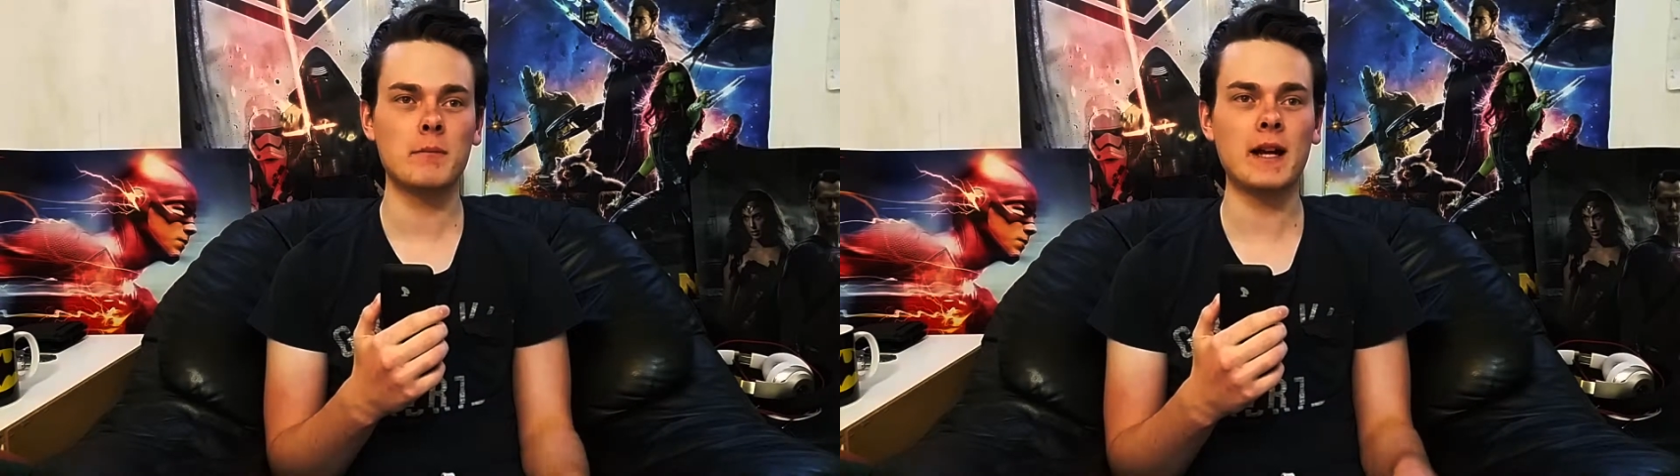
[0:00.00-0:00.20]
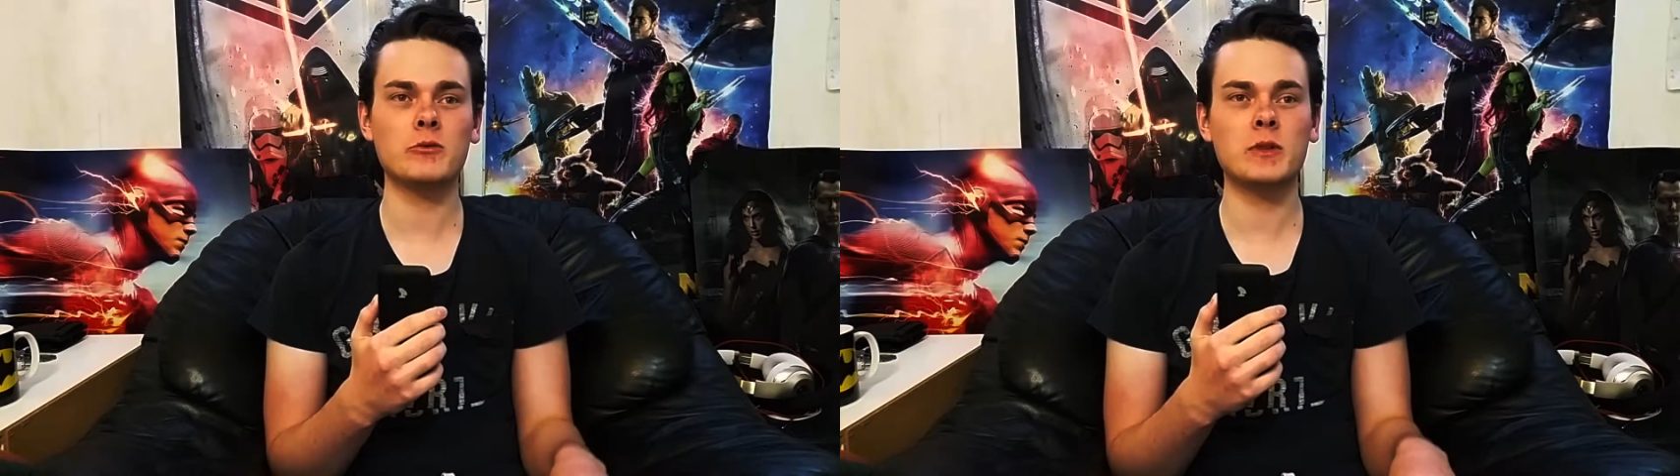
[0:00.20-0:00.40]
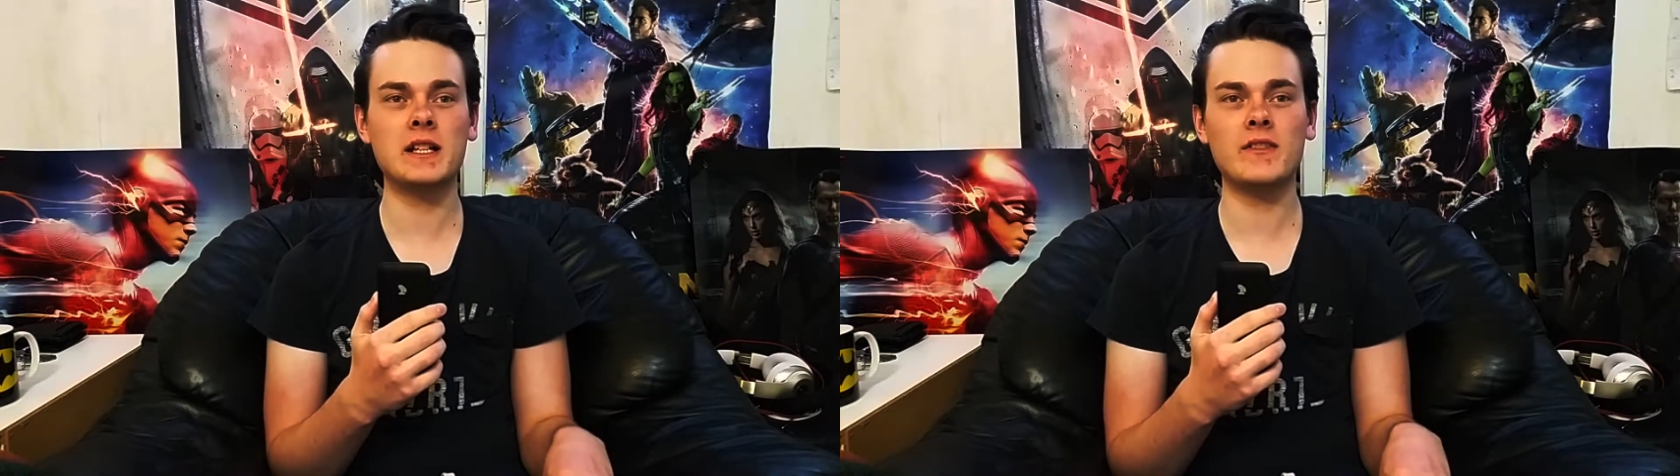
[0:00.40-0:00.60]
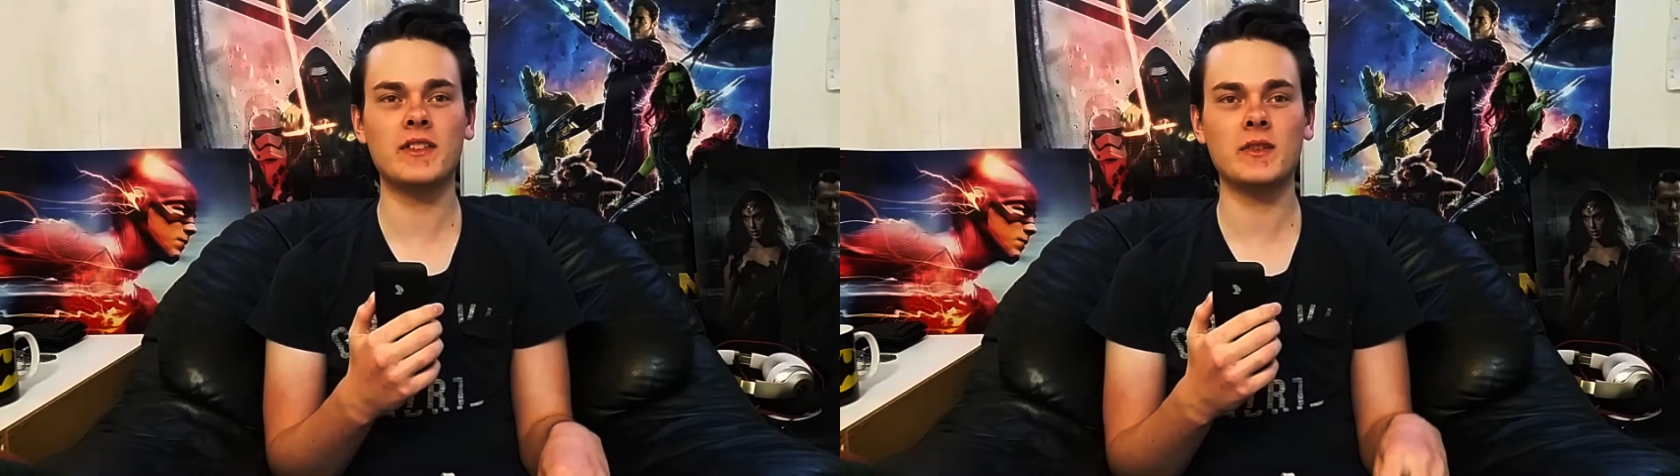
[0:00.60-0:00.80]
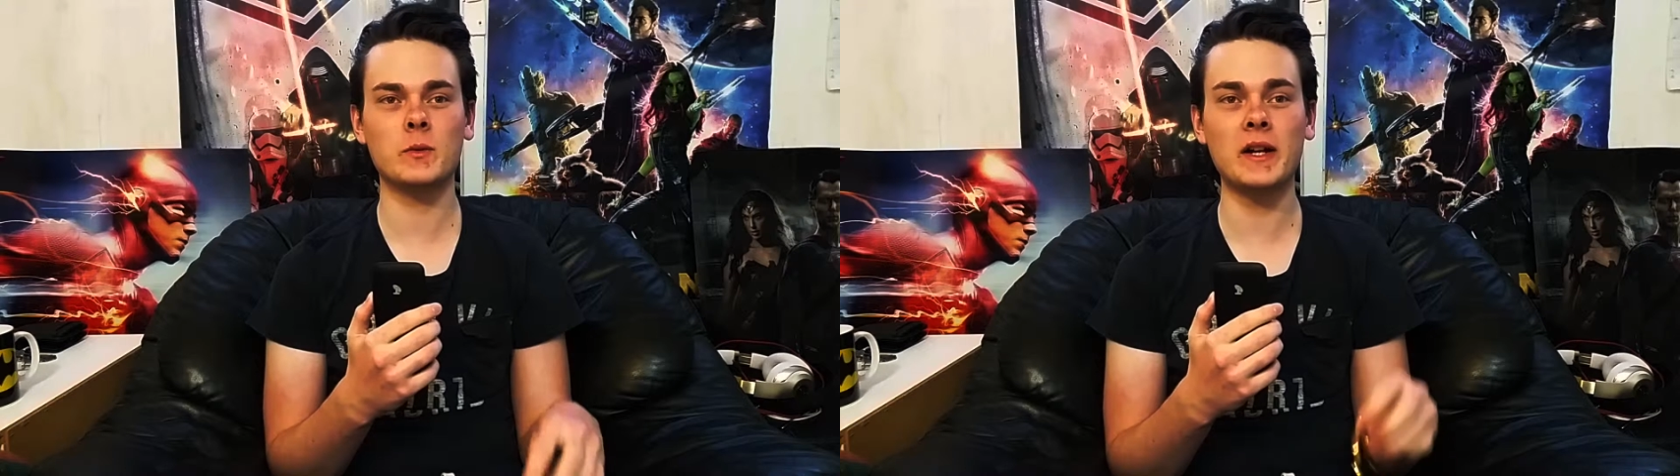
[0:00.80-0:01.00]
Matt
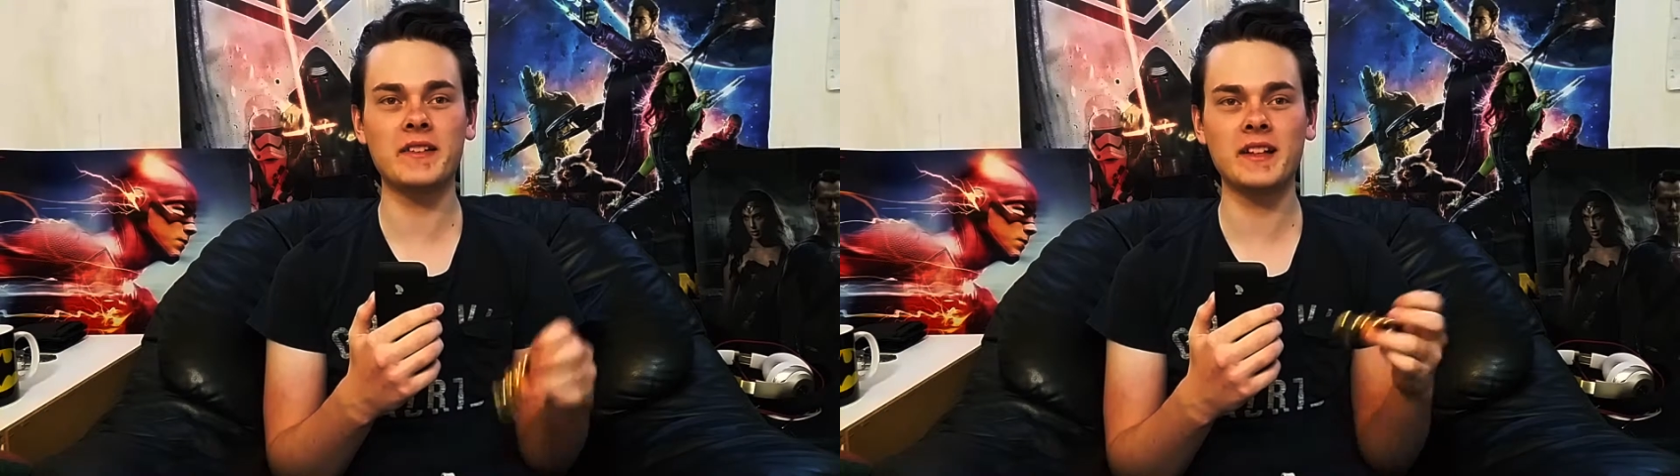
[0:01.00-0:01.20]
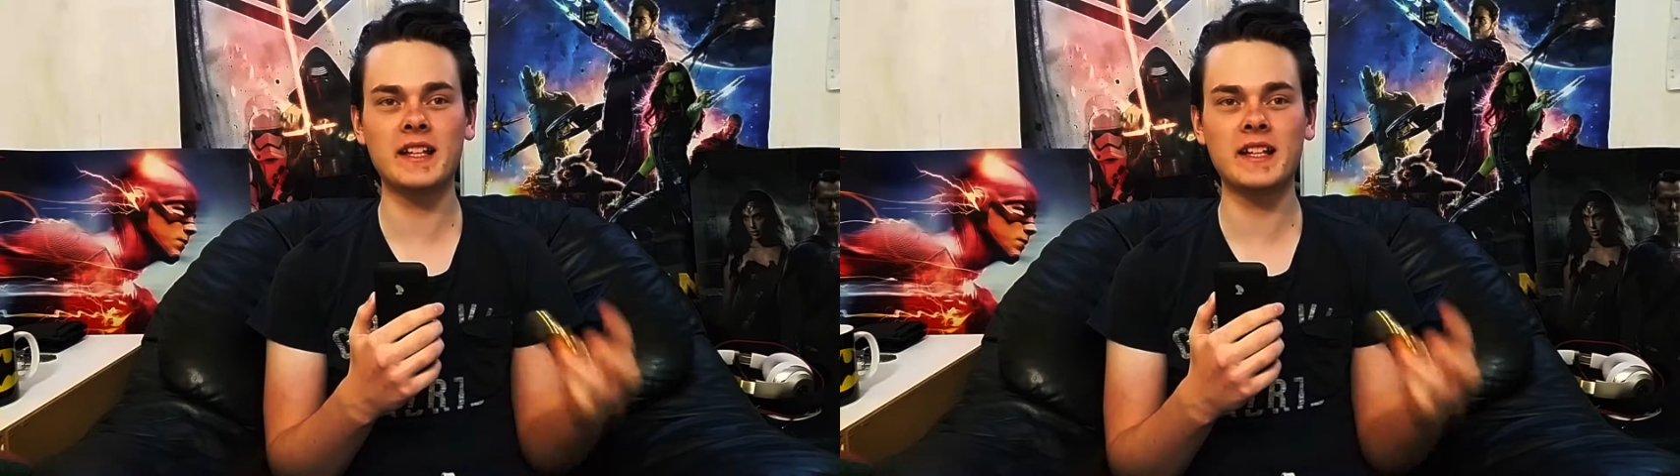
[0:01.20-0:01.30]
Reeves once